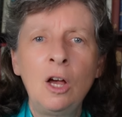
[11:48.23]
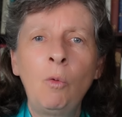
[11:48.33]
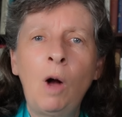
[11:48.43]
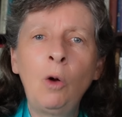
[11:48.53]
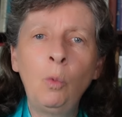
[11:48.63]

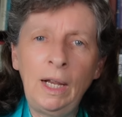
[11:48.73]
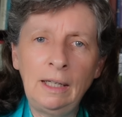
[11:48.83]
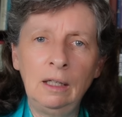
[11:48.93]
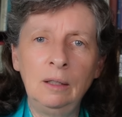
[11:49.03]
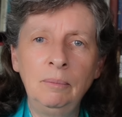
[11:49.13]
While
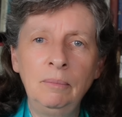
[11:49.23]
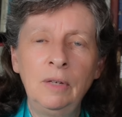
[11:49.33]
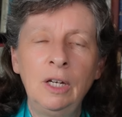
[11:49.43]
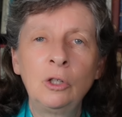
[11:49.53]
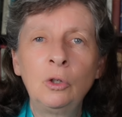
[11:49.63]
Whitlam
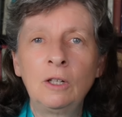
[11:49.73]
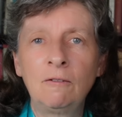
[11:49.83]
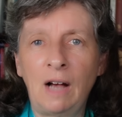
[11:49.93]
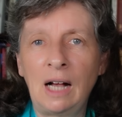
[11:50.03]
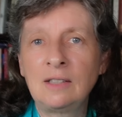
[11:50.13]
could
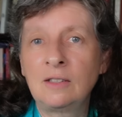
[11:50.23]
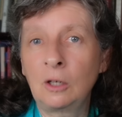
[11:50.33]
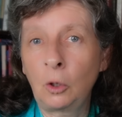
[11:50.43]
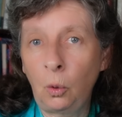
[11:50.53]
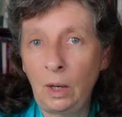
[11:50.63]
advise the
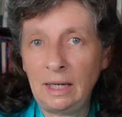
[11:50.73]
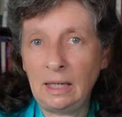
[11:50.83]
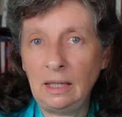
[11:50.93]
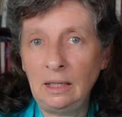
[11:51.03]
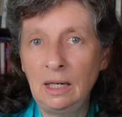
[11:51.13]

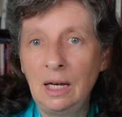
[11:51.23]
Queen